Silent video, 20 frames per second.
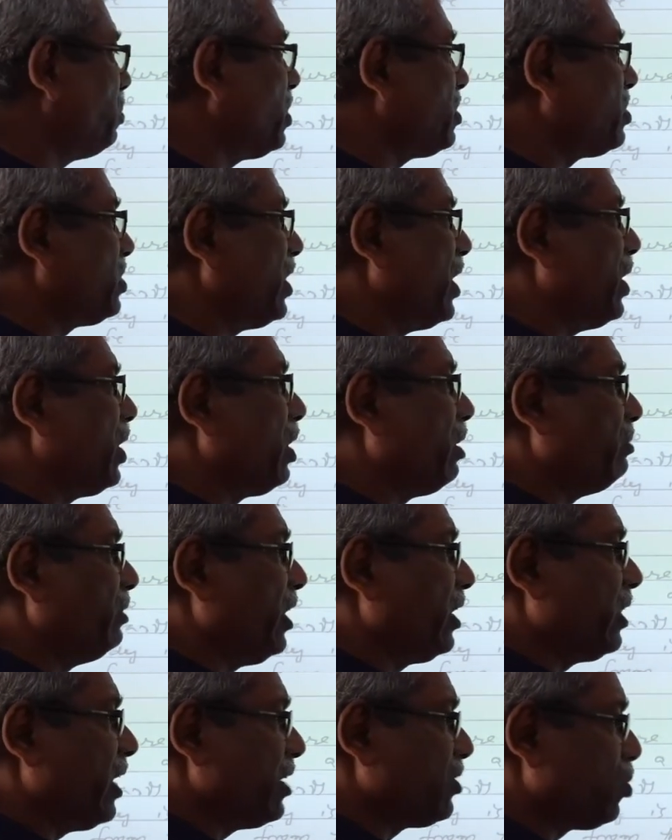center of
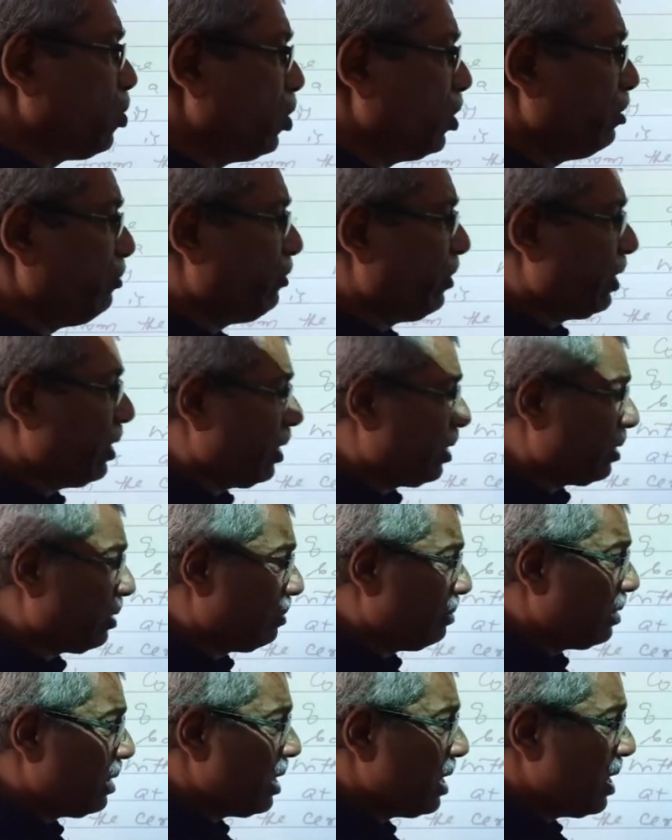the earth as shown in the figure.
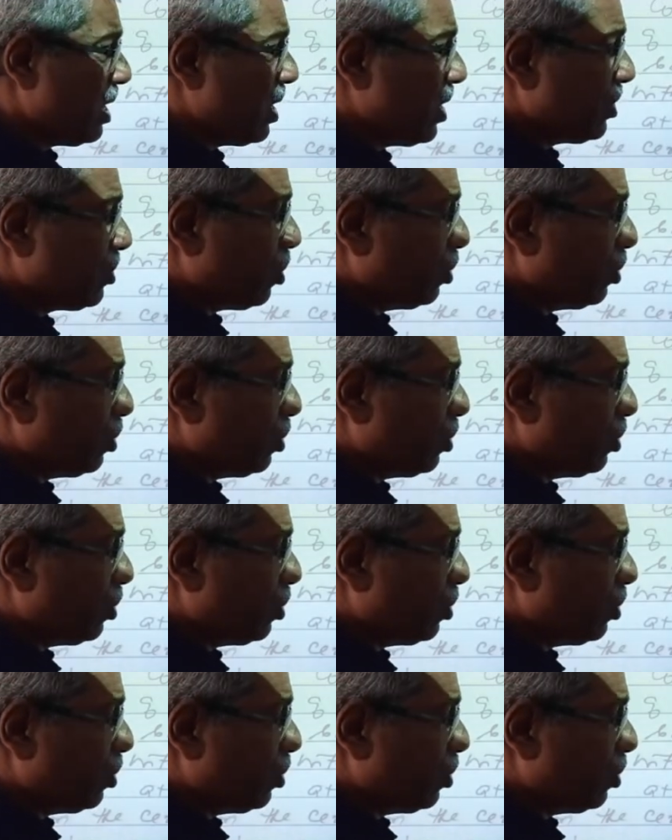So,